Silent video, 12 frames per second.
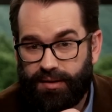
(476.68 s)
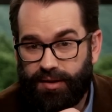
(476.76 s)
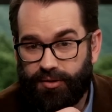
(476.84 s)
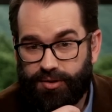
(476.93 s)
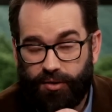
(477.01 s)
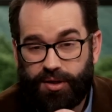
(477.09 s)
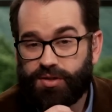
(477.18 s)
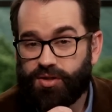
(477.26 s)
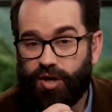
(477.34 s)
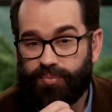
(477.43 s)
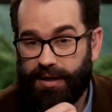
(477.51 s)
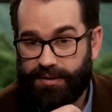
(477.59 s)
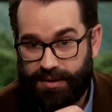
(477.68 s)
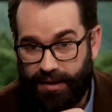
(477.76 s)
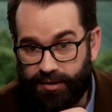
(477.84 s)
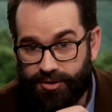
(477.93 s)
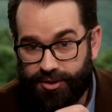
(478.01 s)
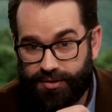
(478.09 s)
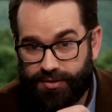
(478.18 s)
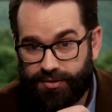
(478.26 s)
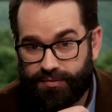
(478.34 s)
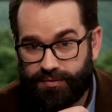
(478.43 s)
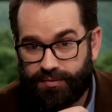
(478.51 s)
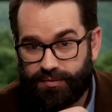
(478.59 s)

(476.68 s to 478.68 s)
You know, don't insult my intelligence.